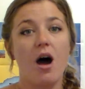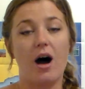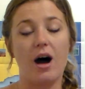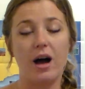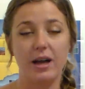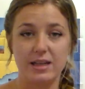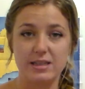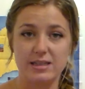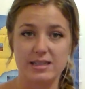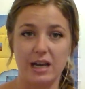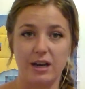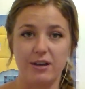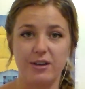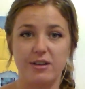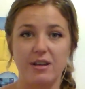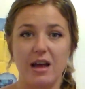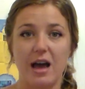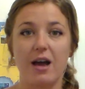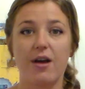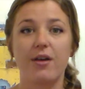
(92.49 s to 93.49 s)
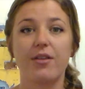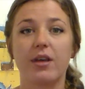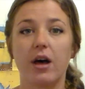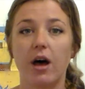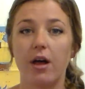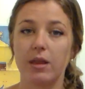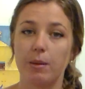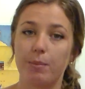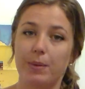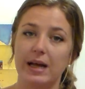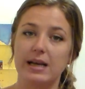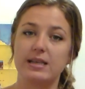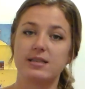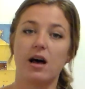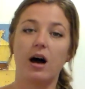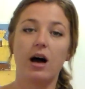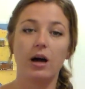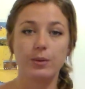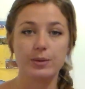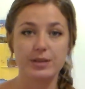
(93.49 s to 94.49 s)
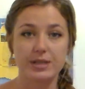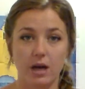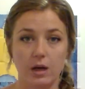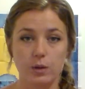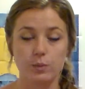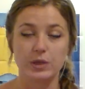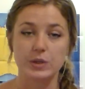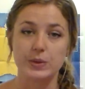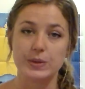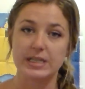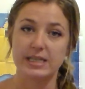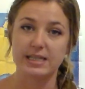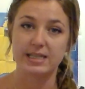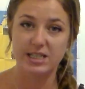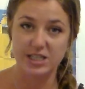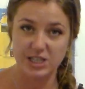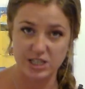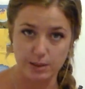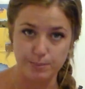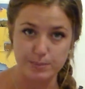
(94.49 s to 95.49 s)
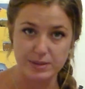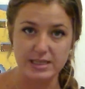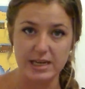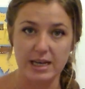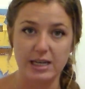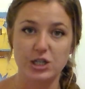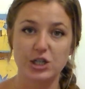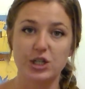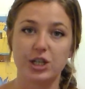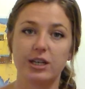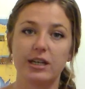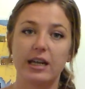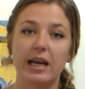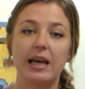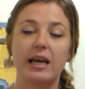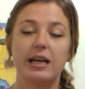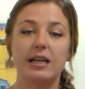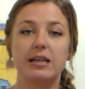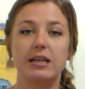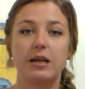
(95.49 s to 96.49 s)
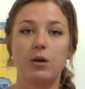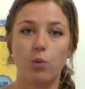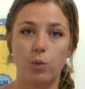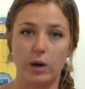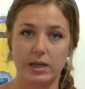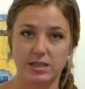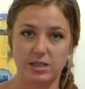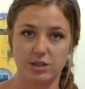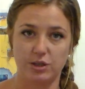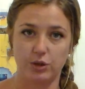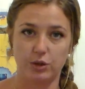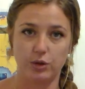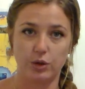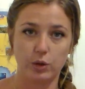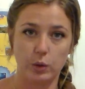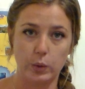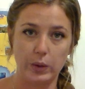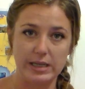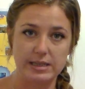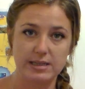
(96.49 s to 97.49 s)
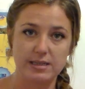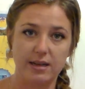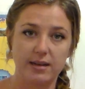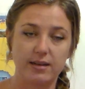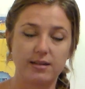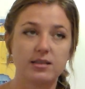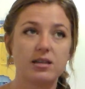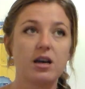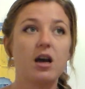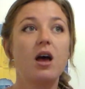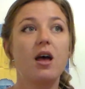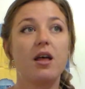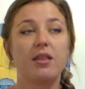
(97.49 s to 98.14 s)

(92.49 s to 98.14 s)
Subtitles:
I can tell you now that on the place I was on, which was a sheep station in Western Queensland,